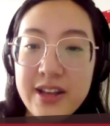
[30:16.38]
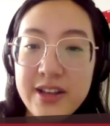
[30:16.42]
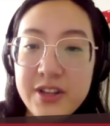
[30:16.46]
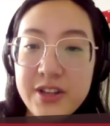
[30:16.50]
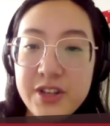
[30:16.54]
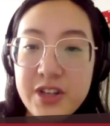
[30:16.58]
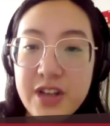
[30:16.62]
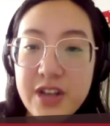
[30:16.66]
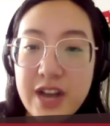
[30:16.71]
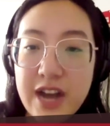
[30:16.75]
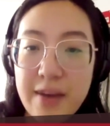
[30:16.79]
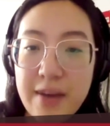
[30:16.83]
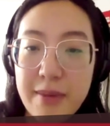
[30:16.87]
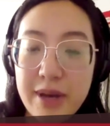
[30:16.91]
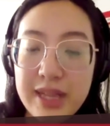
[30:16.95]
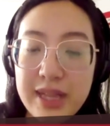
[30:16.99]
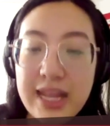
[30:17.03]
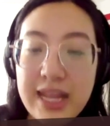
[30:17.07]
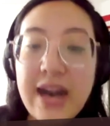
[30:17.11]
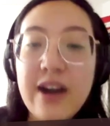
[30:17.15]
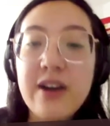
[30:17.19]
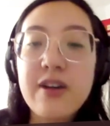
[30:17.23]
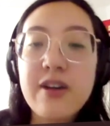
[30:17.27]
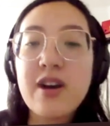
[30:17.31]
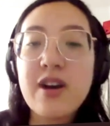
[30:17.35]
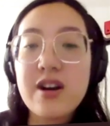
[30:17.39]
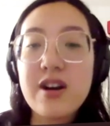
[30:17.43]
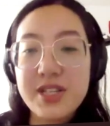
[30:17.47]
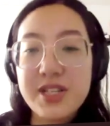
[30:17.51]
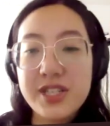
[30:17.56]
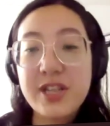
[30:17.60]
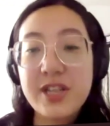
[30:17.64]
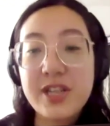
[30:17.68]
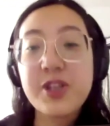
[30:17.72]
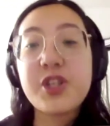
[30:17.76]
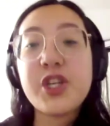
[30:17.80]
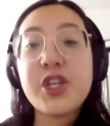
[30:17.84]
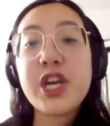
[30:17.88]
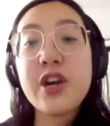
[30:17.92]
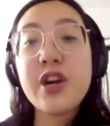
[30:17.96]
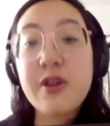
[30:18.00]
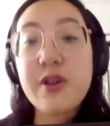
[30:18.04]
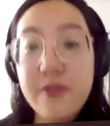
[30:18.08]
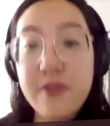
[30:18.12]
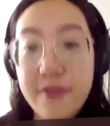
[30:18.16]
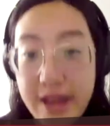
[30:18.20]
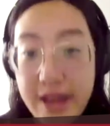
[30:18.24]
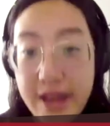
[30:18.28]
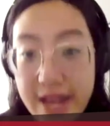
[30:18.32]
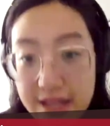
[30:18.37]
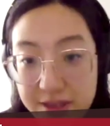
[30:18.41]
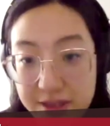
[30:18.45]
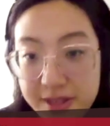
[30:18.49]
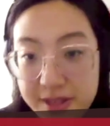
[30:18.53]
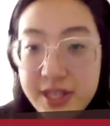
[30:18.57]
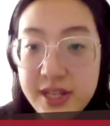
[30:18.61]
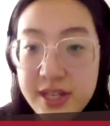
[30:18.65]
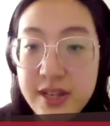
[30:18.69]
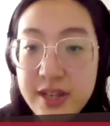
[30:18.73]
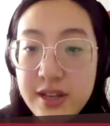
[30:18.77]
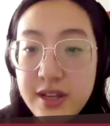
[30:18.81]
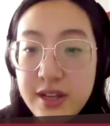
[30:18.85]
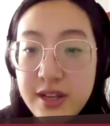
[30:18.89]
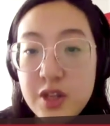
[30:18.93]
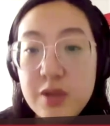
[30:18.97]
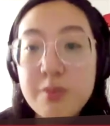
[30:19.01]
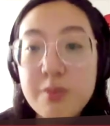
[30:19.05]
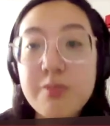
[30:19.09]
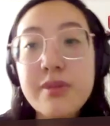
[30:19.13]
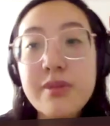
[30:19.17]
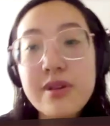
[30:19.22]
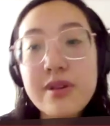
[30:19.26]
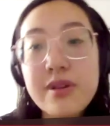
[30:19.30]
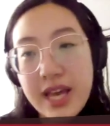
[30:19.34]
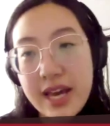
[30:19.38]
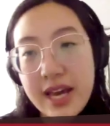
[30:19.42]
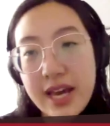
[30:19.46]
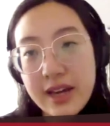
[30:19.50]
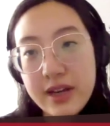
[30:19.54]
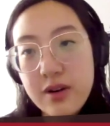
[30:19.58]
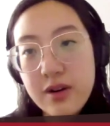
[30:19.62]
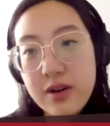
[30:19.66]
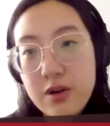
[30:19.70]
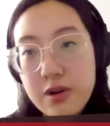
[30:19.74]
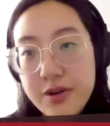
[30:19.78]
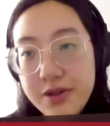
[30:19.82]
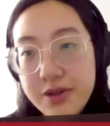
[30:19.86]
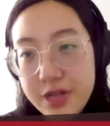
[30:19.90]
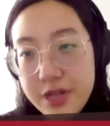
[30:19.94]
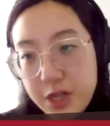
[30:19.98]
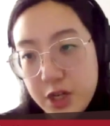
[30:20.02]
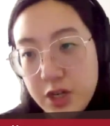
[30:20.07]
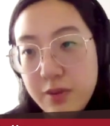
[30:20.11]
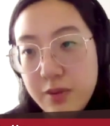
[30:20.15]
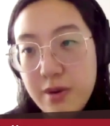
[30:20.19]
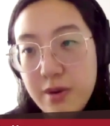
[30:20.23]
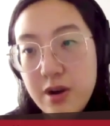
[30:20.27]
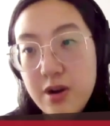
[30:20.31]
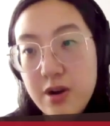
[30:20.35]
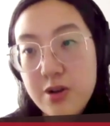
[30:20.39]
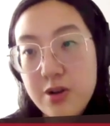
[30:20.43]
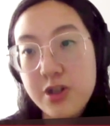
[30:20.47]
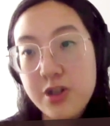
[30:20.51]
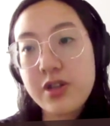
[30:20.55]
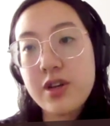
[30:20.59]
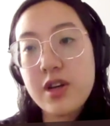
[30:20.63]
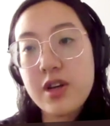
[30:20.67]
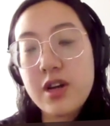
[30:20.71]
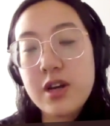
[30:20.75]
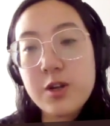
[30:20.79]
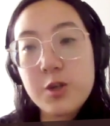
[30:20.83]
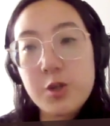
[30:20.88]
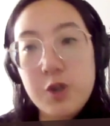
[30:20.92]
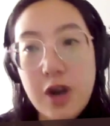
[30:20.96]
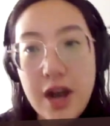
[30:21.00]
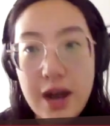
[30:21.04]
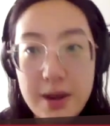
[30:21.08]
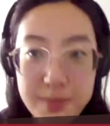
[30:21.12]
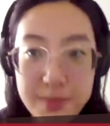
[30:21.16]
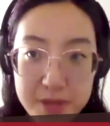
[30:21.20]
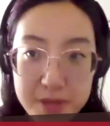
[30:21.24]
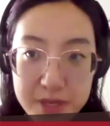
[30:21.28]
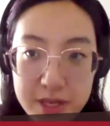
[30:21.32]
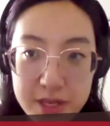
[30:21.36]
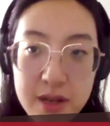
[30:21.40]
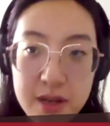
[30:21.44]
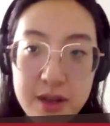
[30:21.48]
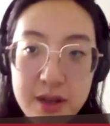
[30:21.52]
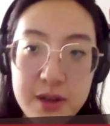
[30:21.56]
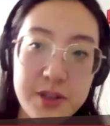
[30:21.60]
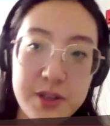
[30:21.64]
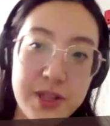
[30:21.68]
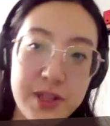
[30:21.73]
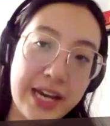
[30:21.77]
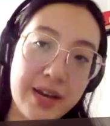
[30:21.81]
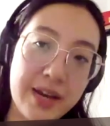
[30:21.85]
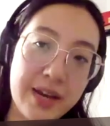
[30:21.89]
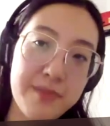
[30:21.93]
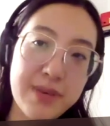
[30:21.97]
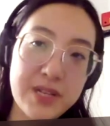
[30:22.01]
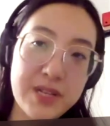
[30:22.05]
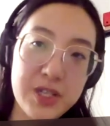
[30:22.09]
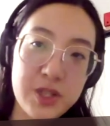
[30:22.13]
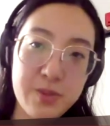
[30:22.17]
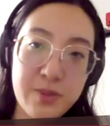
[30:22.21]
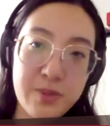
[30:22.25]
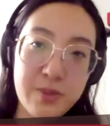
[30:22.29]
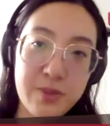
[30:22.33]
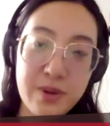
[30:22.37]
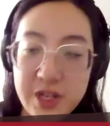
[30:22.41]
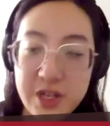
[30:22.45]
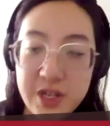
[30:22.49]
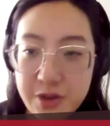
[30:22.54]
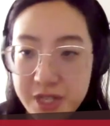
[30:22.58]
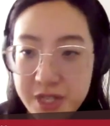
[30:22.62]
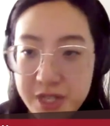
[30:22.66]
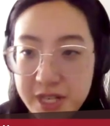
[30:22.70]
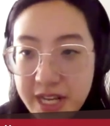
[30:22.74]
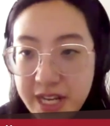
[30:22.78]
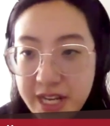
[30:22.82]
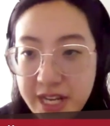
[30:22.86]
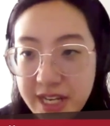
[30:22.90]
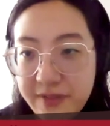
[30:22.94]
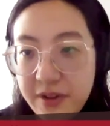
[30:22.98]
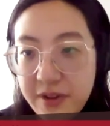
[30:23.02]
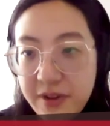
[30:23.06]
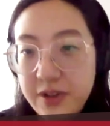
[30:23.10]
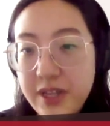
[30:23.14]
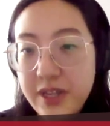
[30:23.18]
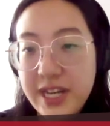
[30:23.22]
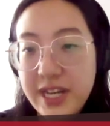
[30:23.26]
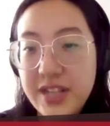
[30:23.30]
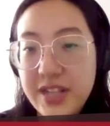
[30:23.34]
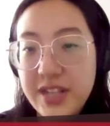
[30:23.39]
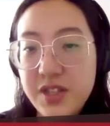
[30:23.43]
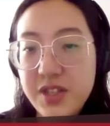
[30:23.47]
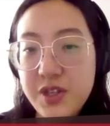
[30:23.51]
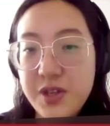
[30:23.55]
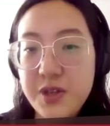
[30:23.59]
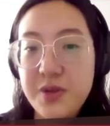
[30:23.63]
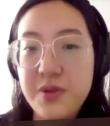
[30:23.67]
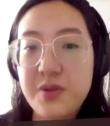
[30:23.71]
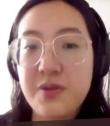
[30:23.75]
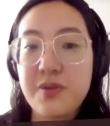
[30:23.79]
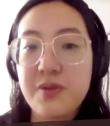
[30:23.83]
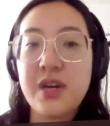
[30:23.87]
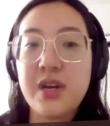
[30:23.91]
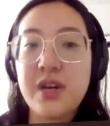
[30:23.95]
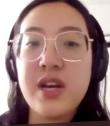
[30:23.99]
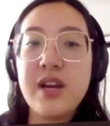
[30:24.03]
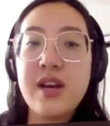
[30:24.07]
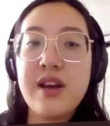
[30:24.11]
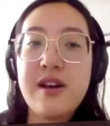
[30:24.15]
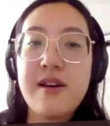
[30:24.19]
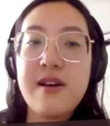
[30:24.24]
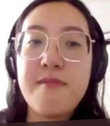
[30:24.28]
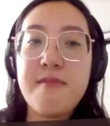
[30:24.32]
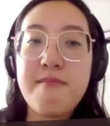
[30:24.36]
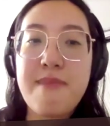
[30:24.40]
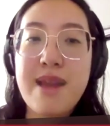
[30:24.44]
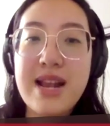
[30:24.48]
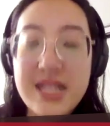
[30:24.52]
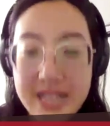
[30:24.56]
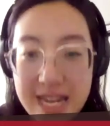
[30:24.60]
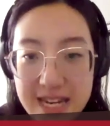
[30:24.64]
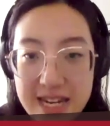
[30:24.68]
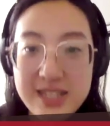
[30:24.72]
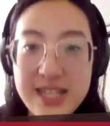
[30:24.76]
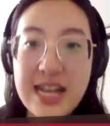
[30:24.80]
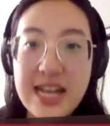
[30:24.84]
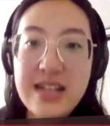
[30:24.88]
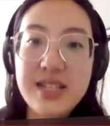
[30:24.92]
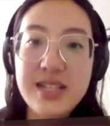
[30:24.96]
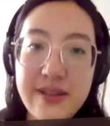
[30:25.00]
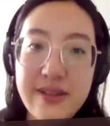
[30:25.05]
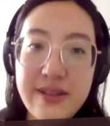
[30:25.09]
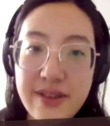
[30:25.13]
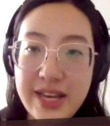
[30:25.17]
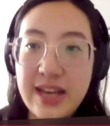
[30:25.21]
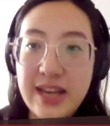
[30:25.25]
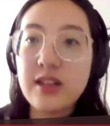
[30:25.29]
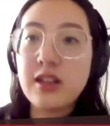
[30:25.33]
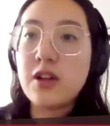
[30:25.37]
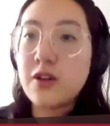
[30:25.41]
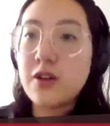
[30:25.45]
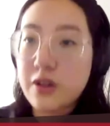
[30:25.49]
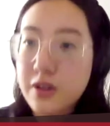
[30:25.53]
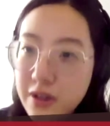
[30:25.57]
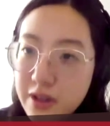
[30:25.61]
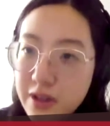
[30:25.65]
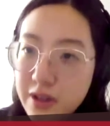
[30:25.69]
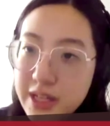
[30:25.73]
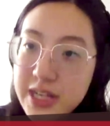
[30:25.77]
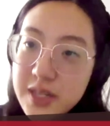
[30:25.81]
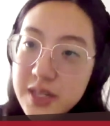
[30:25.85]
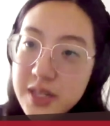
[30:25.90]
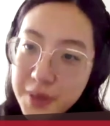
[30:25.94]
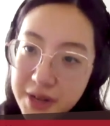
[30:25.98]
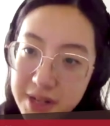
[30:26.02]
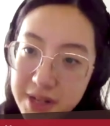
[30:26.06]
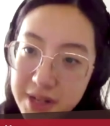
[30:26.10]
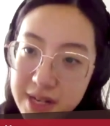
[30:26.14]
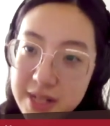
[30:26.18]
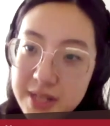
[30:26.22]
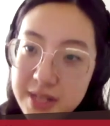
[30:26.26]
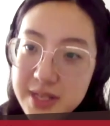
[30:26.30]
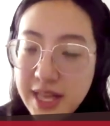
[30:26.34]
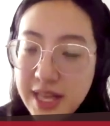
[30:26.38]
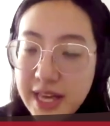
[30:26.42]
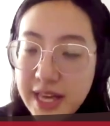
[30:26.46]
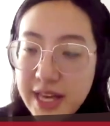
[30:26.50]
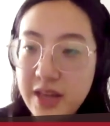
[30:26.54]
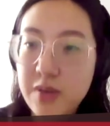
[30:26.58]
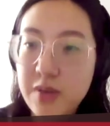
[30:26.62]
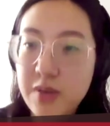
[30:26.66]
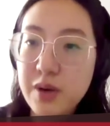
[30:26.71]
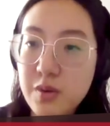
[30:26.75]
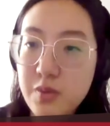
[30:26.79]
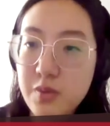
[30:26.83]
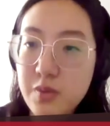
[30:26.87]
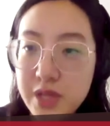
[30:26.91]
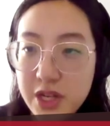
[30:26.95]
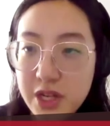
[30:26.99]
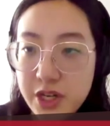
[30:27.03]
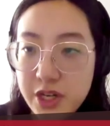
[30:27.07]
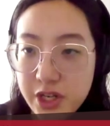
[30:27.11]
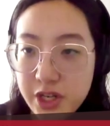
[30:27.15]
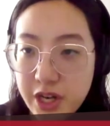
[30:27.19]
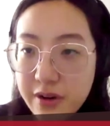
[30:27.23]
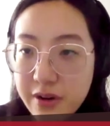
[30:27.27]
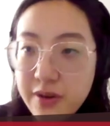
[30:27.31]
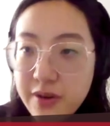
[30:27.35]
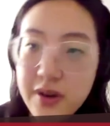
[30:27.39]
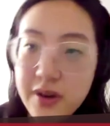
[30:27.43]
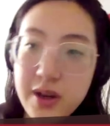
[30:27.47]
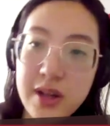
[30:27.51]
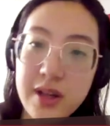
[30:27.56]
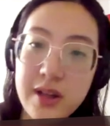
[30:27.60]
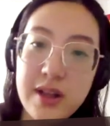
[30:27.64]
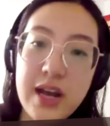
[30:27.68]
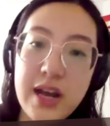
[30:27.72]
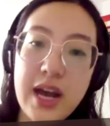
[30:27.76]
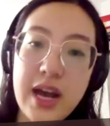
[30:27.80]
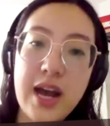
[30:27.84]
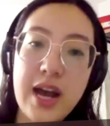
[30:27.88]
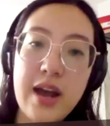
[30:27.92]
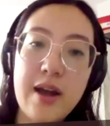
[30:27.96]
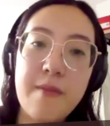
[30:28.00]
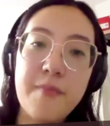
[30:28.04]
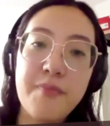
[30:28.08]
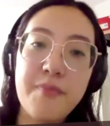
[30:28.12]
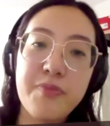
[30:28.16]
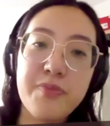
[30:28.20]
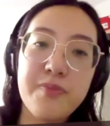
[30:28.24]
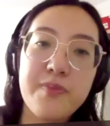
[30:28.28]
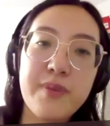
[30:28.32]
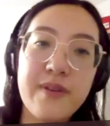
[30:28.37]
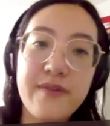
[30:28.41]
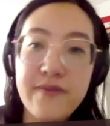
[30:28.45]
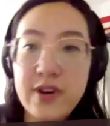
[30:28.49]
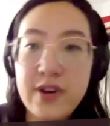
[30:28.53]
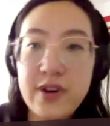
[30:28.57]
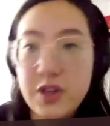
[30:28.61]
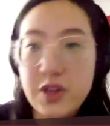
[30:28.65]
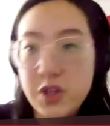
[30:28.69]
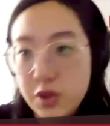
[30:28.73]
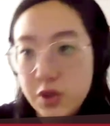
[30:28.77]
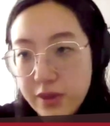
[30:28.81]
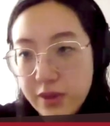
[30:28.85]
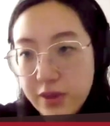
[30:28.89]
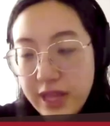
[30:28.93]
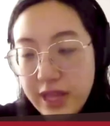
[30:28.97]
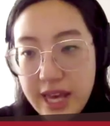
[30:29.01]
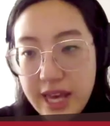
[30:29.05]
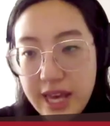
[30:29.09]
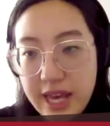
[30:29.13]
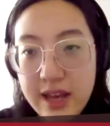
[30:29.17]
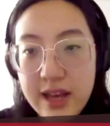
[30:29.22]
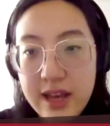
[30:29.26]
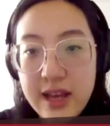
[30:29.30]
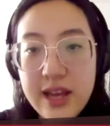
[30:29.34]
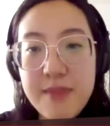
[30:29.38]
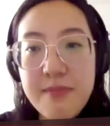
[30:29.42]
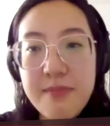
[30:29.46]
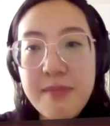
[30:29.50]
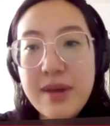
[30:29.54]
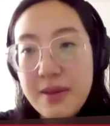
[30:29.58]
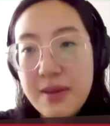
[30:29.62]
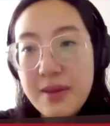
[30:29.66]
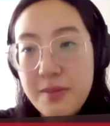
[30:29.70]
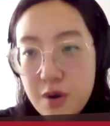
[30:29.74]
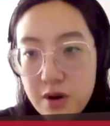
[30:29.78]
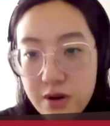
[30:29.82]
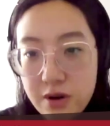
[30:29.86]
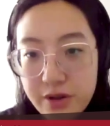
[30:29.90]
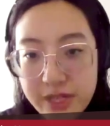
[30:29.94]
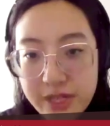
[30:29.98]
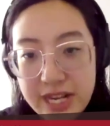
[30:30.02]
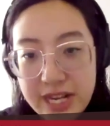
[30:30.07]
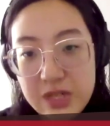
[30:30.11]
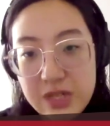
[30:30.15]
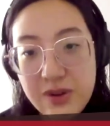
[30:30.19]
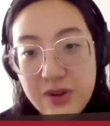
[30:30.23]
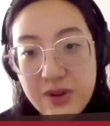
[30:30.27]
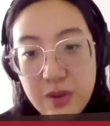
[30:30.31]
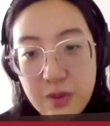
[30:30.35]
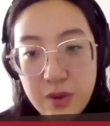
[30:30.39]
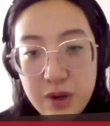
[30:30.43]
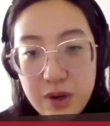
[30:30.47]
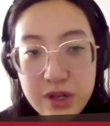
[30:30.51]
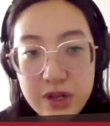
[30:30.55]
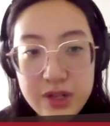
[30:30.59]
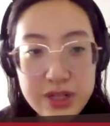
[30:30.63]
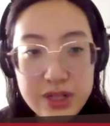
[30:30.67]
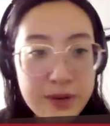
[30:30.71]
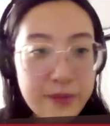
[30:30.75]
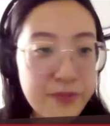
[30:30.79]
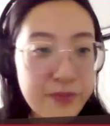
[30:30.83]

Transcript: um, allow artists to geofence new music or digital merch drops. So that could be super interesting if you're looking to maintain a sense of like a local experience, like you would with a show, um, but virtually in many more cities around the world.